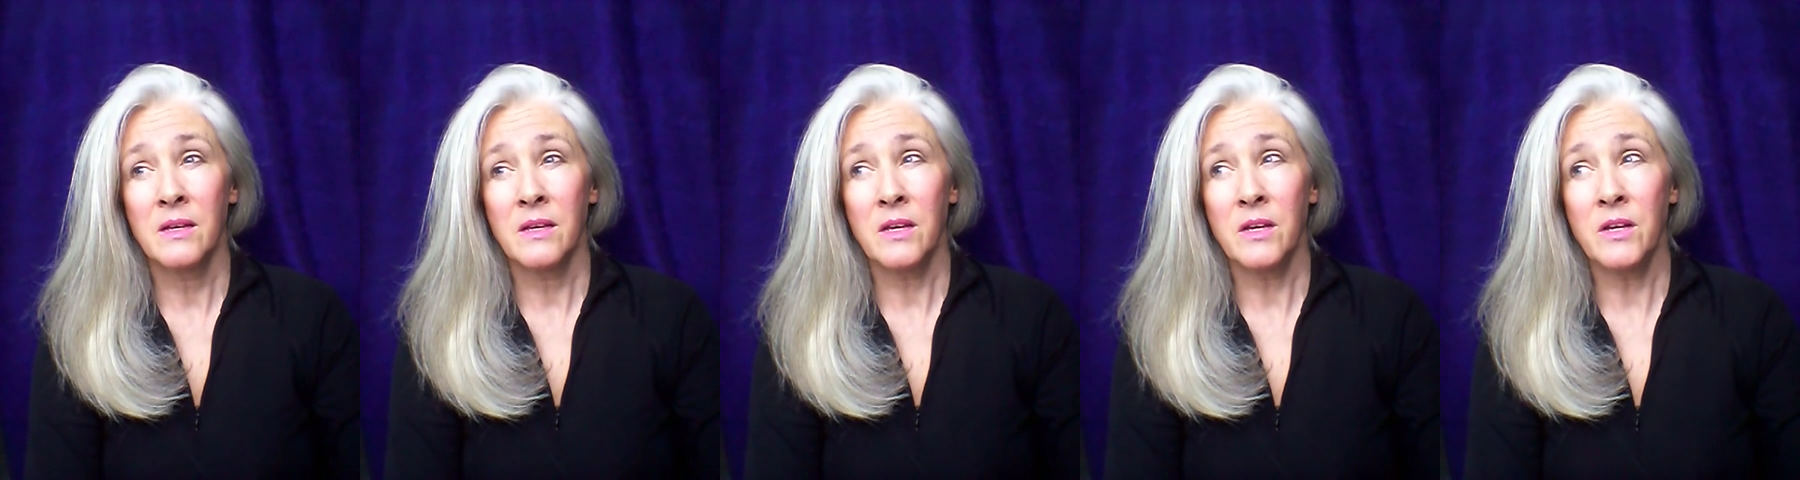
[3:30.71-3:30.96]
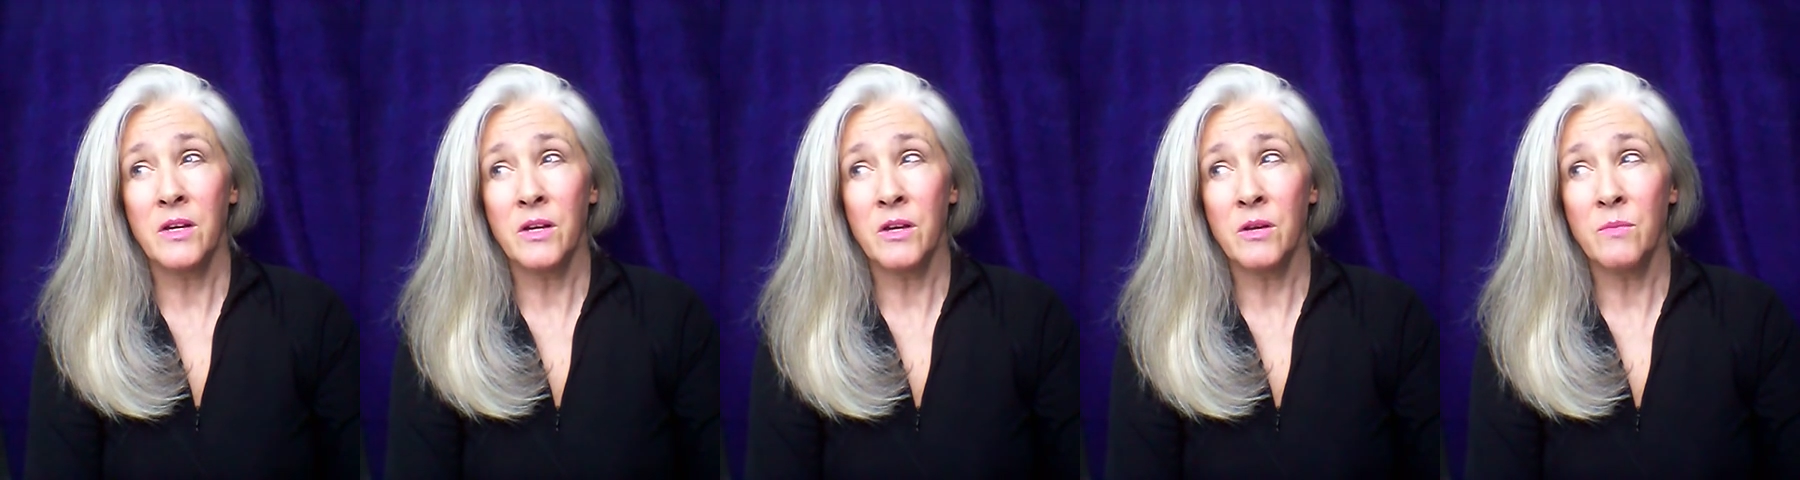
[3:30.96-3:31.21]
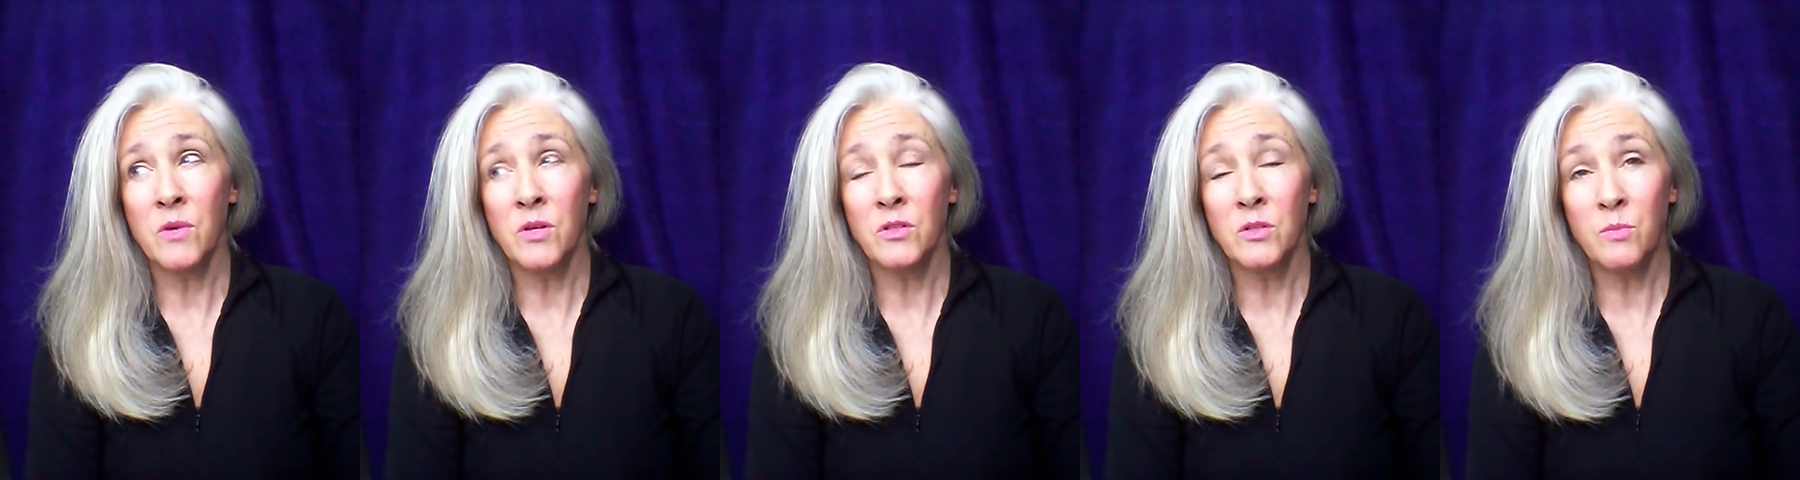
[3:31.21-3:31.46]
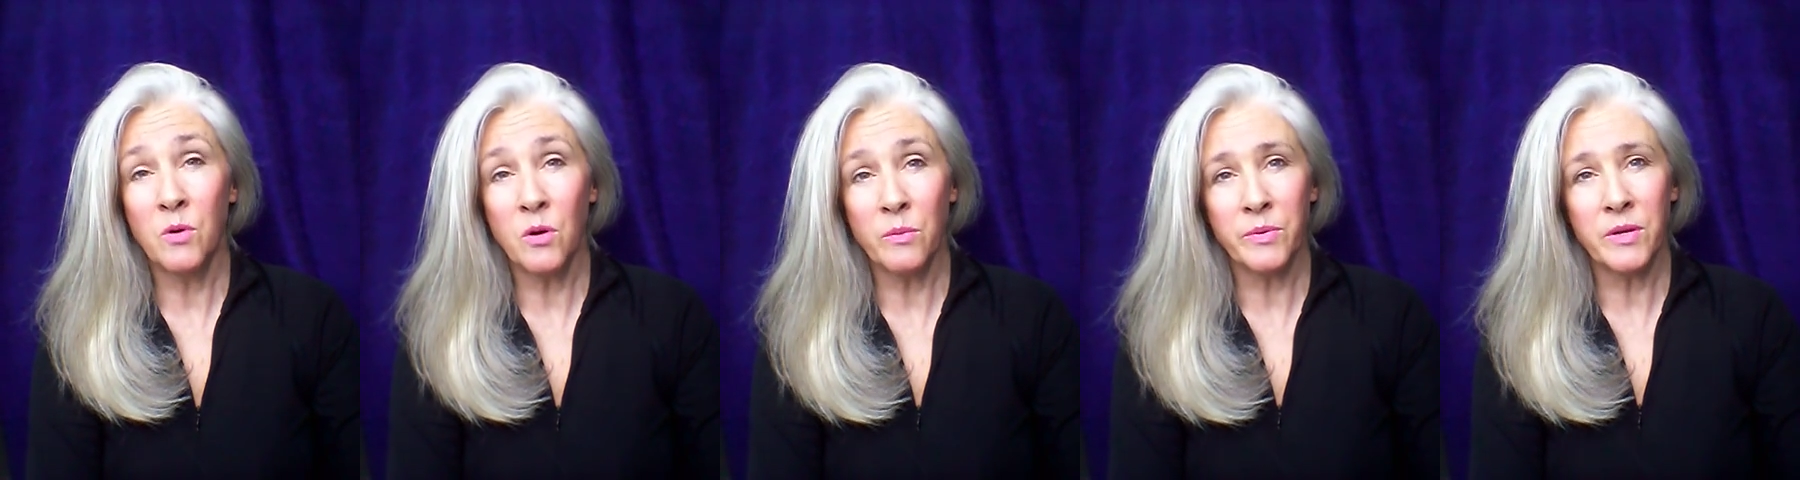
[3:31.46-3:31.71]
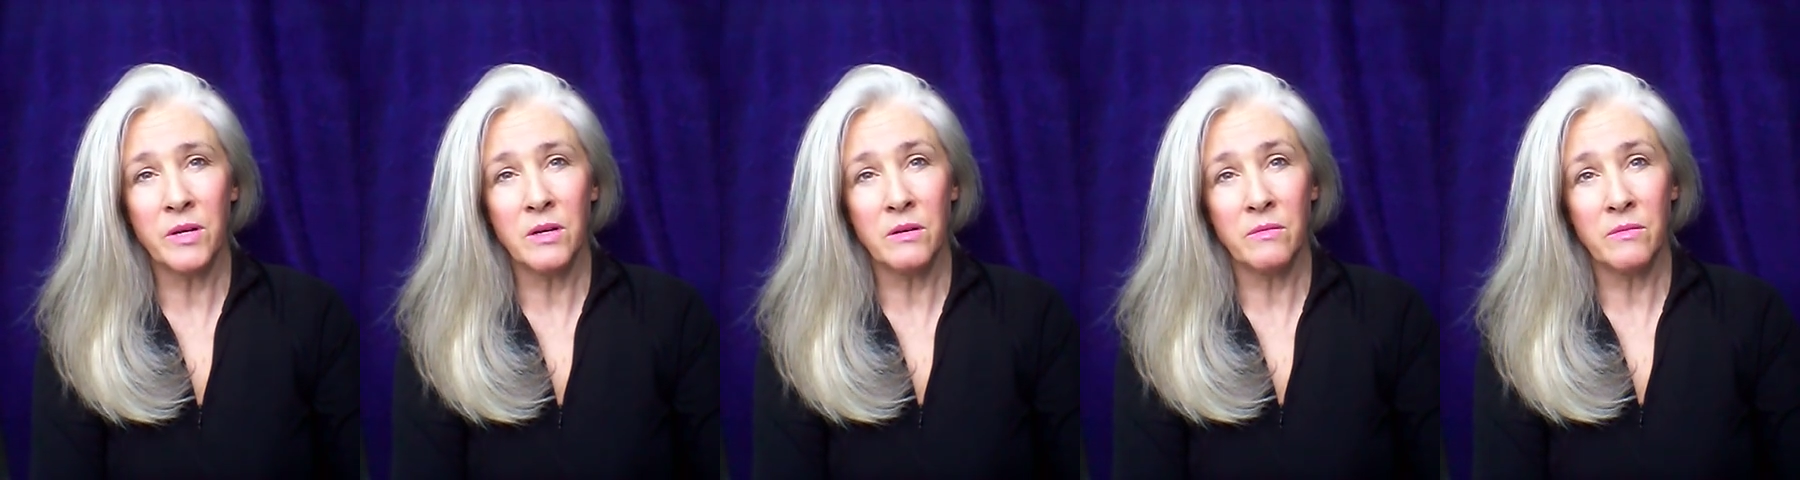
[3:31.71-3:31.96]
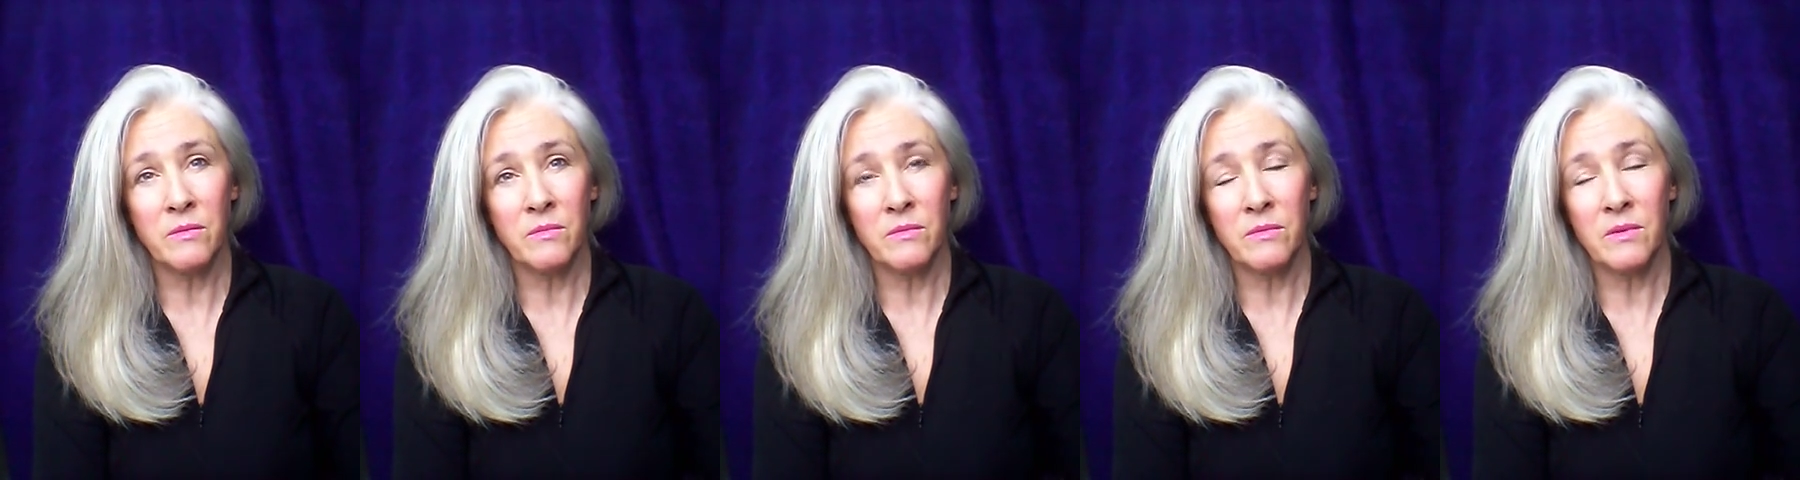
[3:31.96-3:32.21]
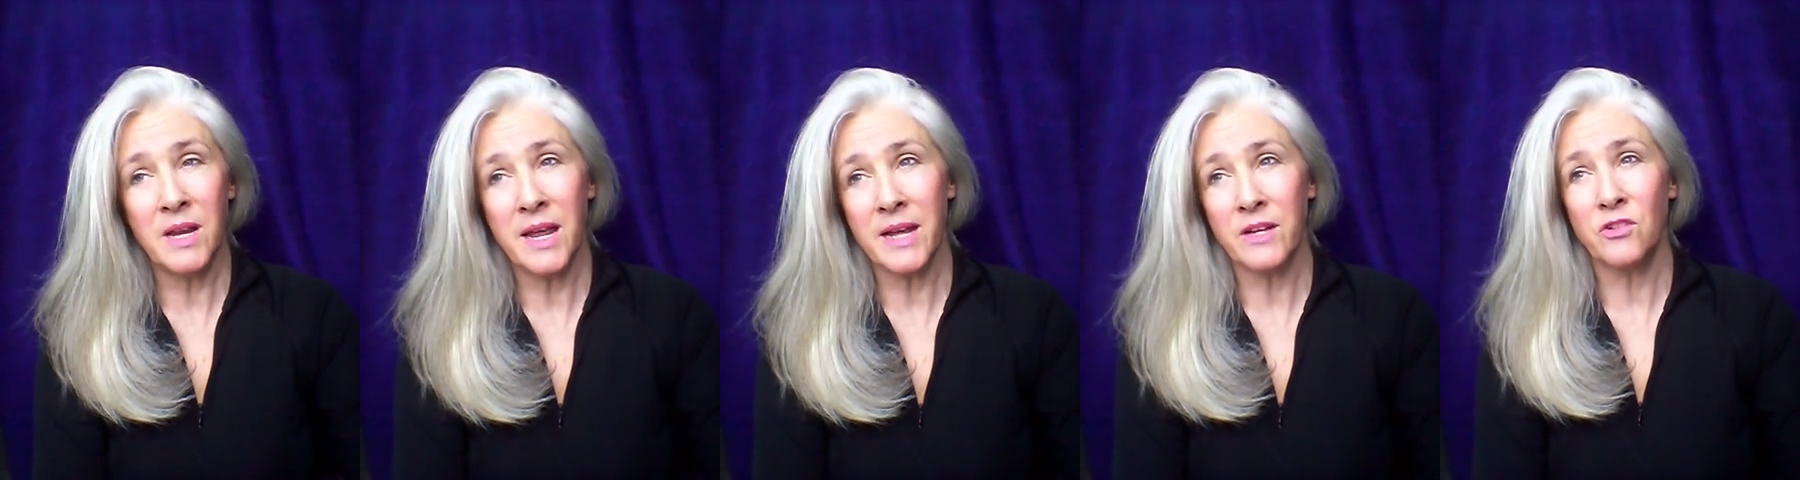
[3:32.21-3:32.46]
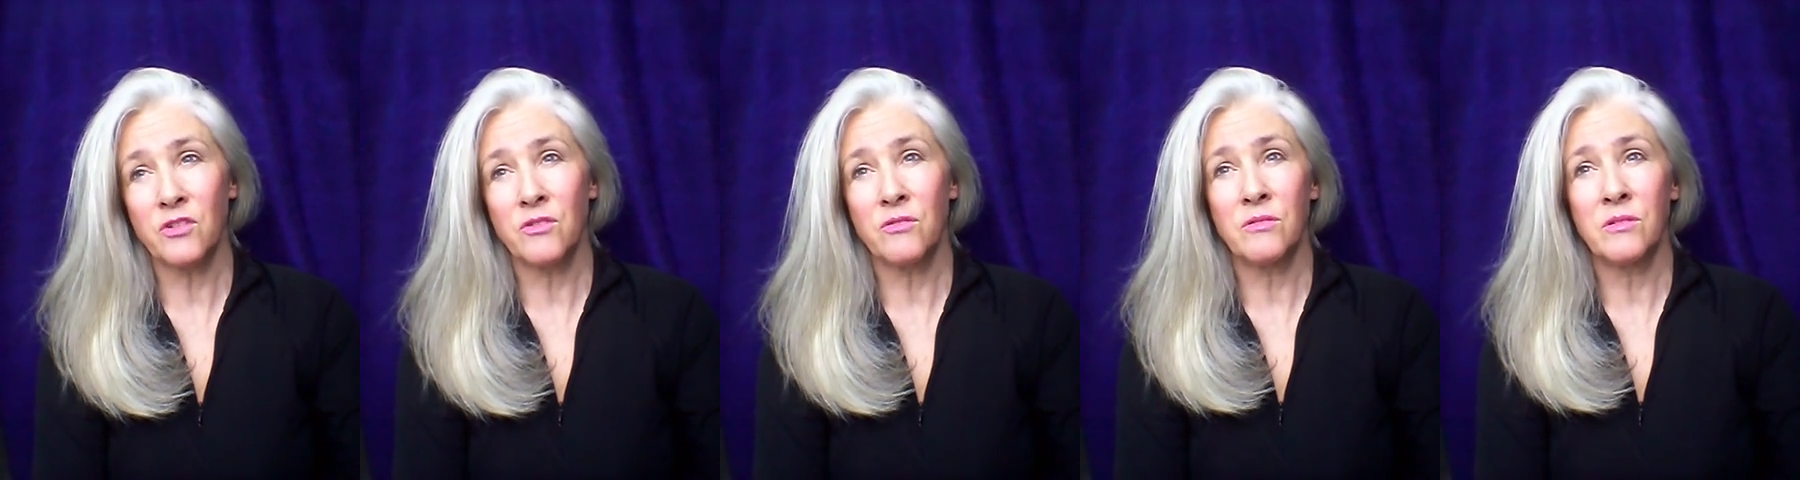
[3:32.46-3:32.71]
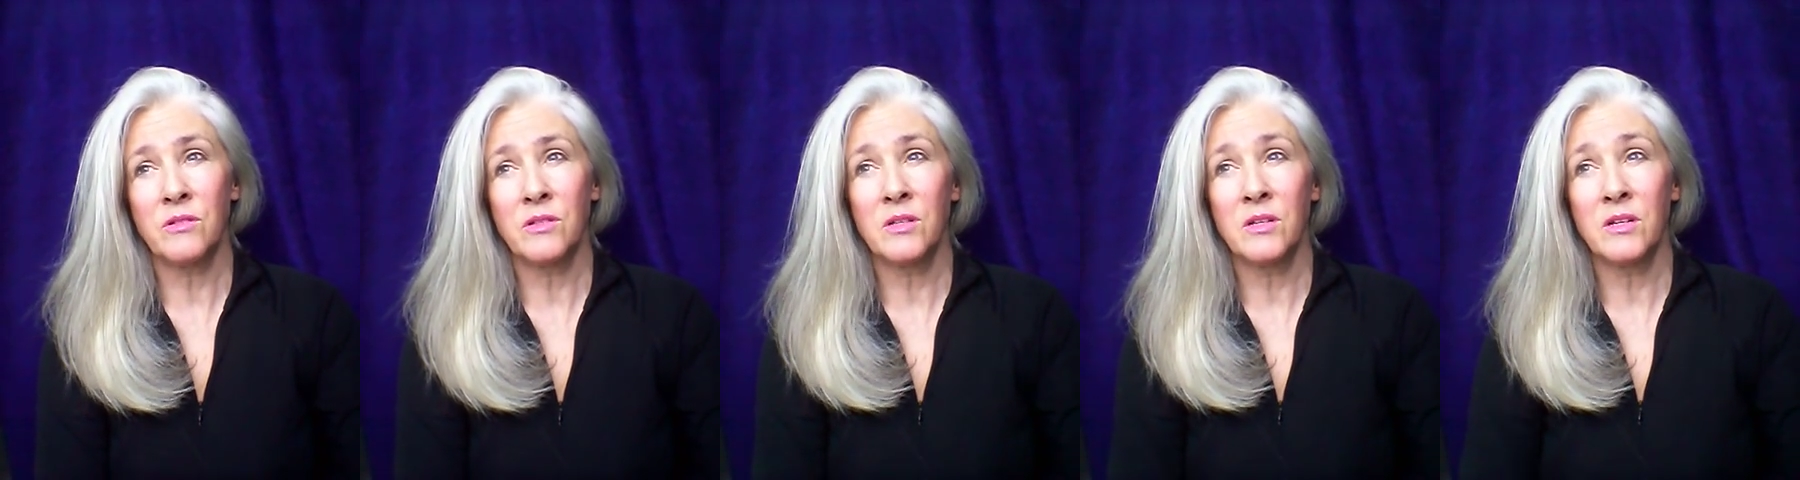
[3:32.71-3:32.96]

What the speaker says: most popular lecturers.